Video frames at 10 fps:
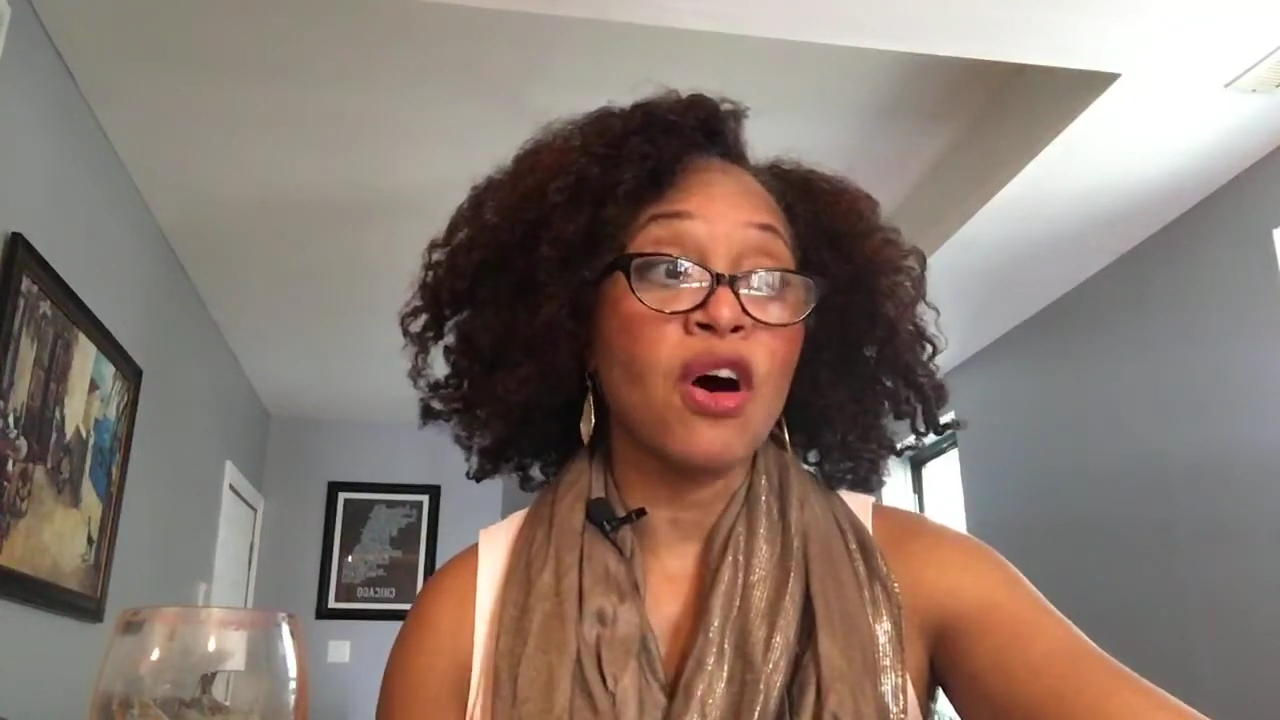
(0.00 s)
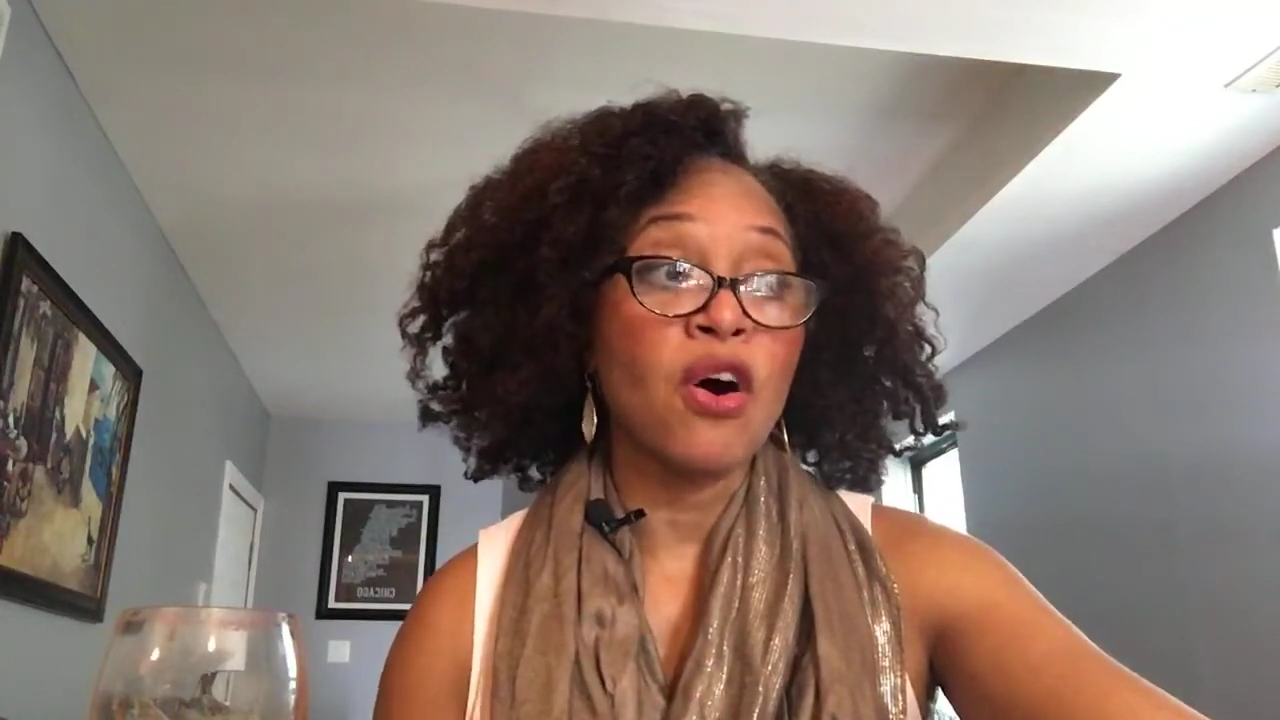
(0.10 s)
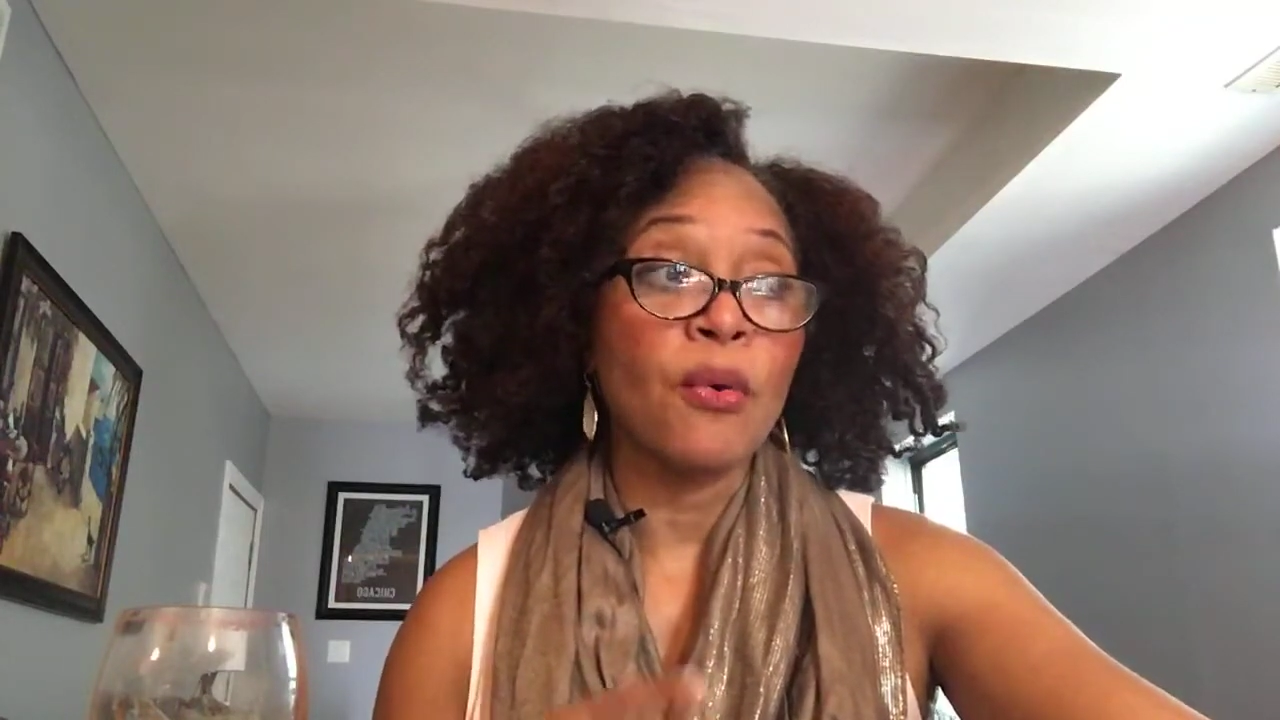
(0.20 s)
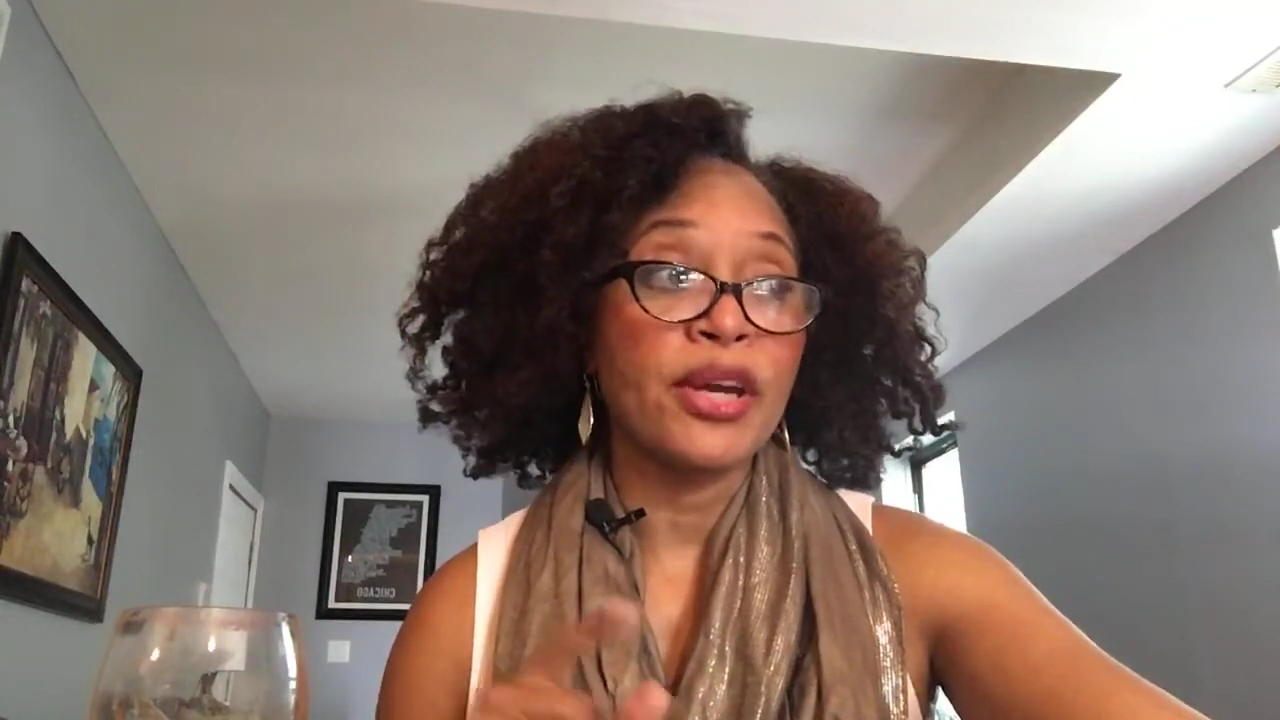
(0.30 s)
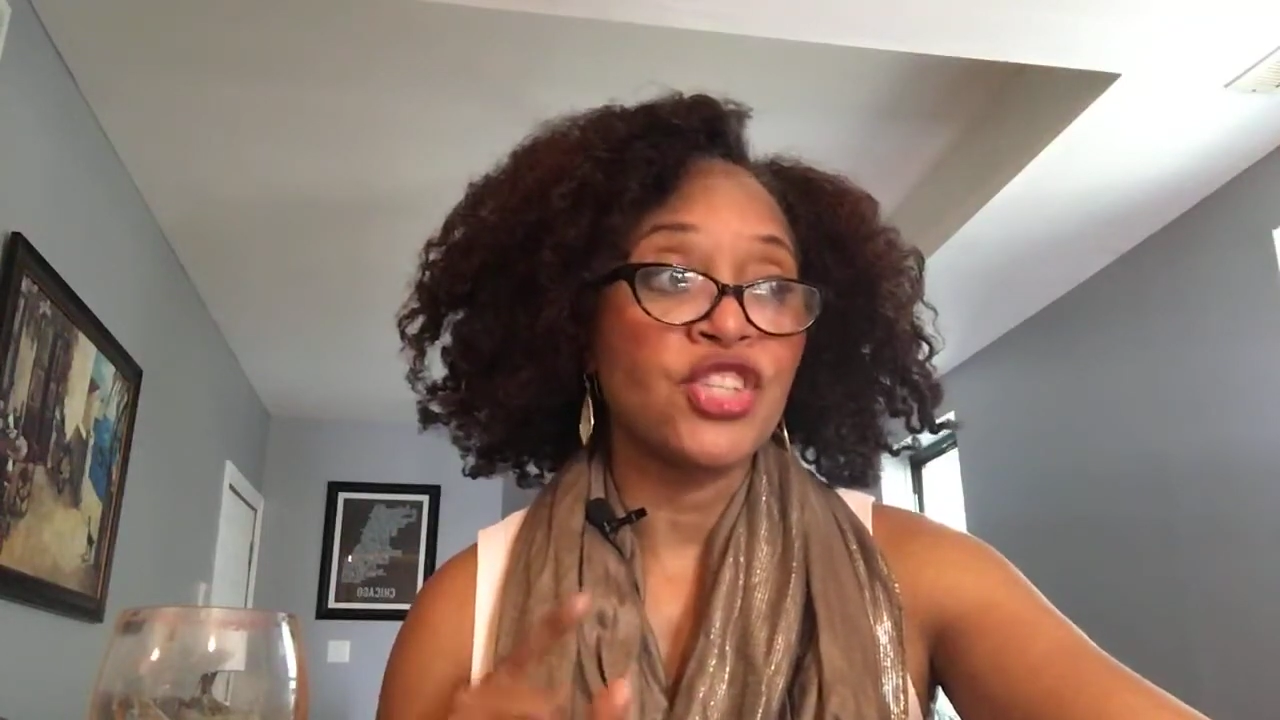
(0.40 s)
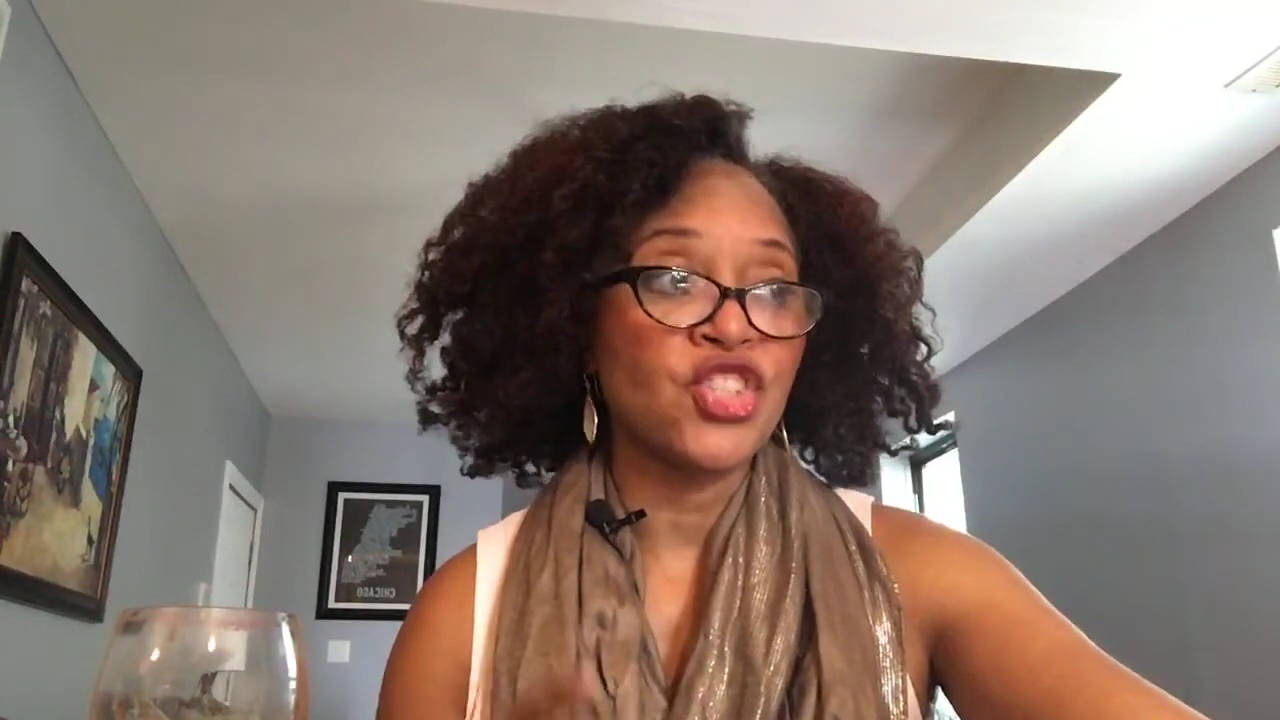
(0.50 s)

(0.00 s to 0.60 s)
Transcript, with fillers: always